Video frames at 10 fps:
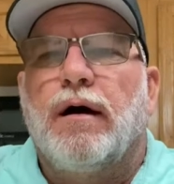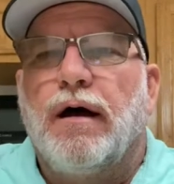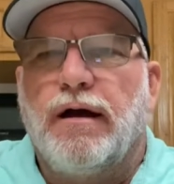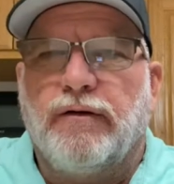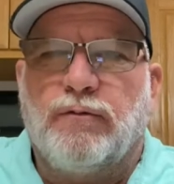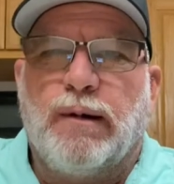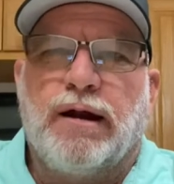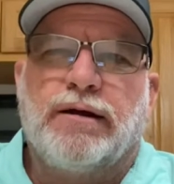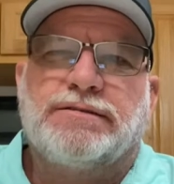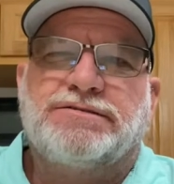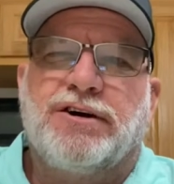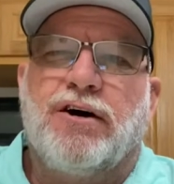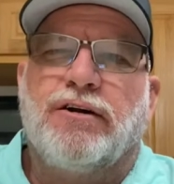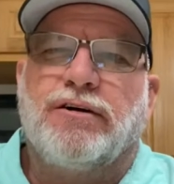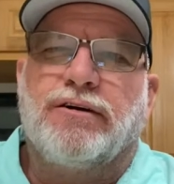Hey everybody, it's
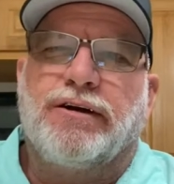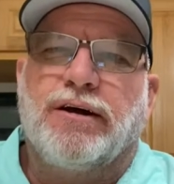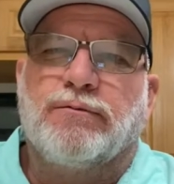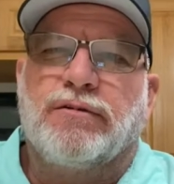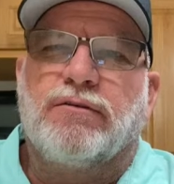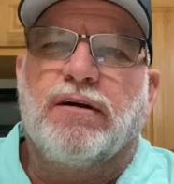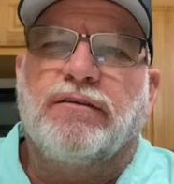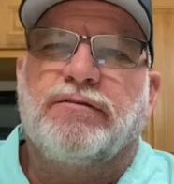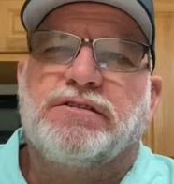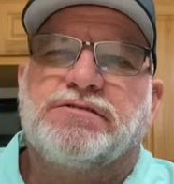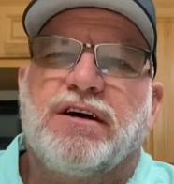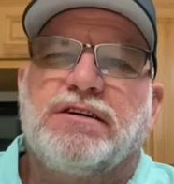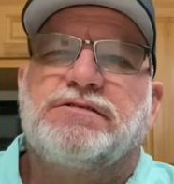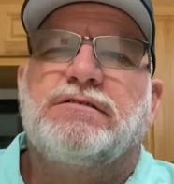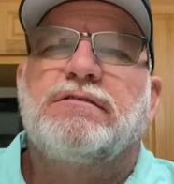John here again with Greenfish
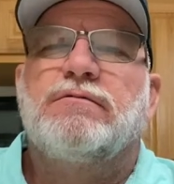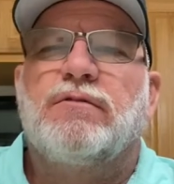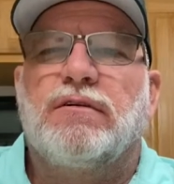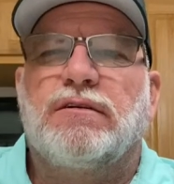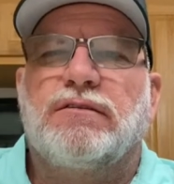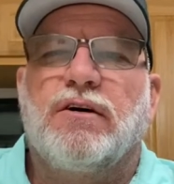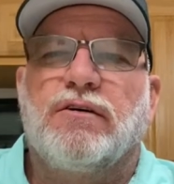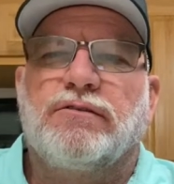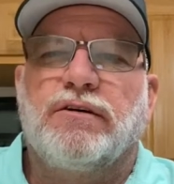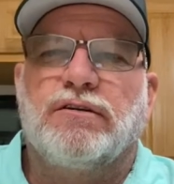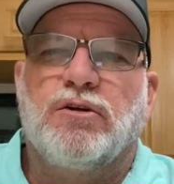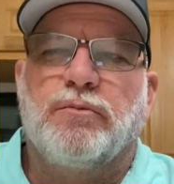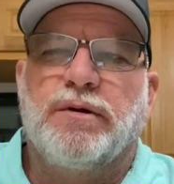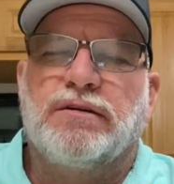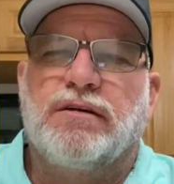Nation. Wanted to talk to you a little
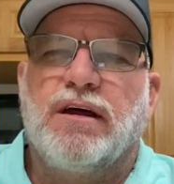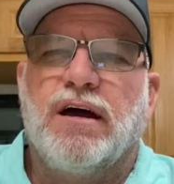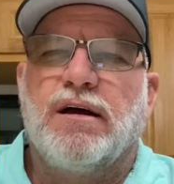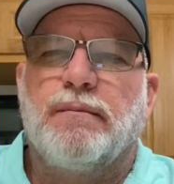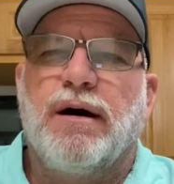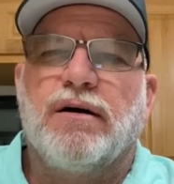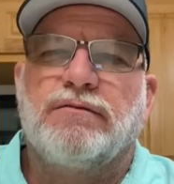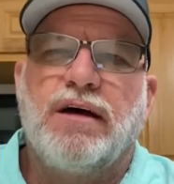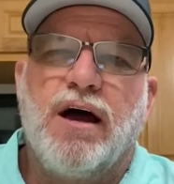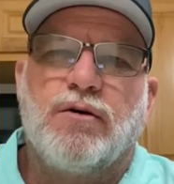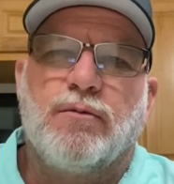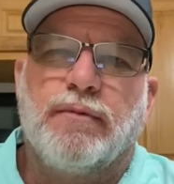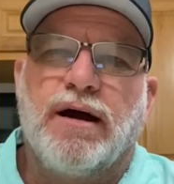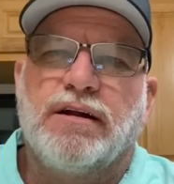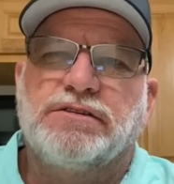bit today about tackle
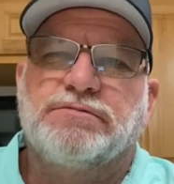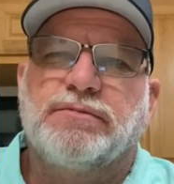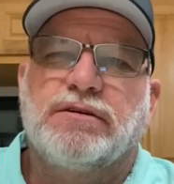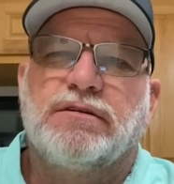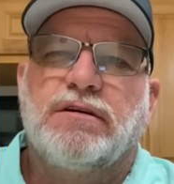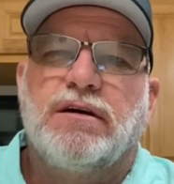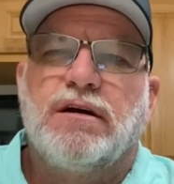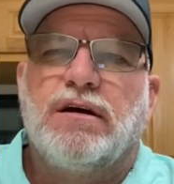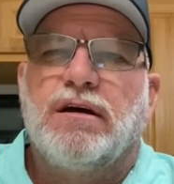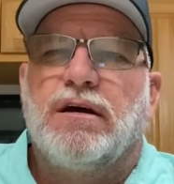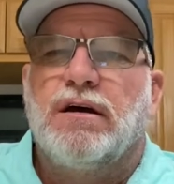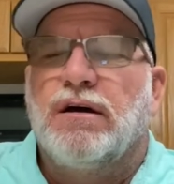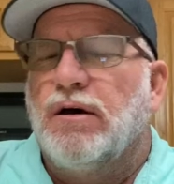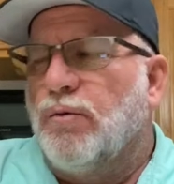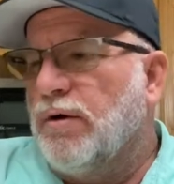management.
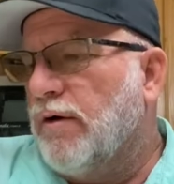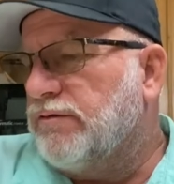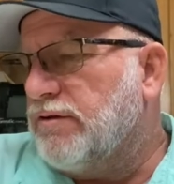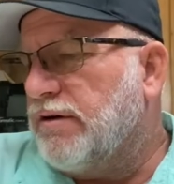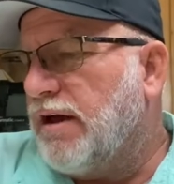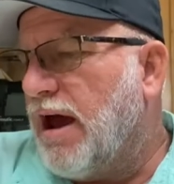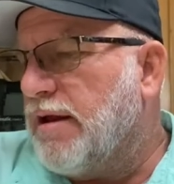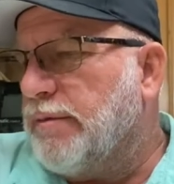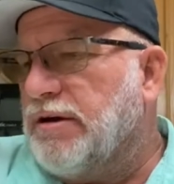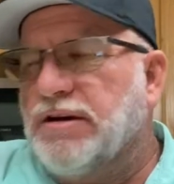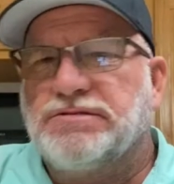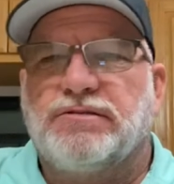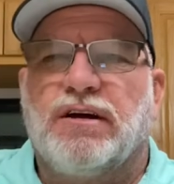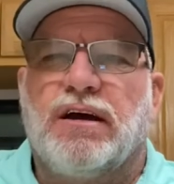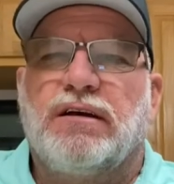Went over to Academy
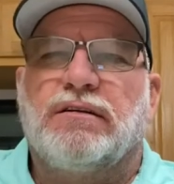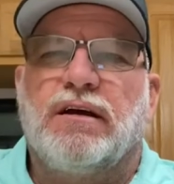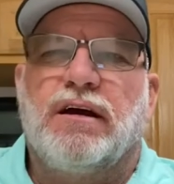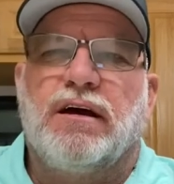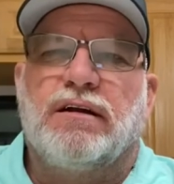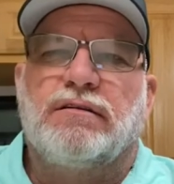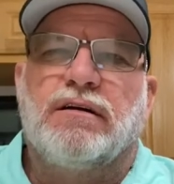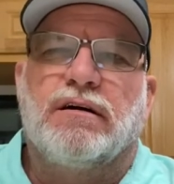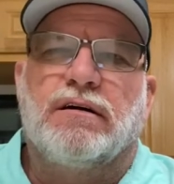yesterday and they had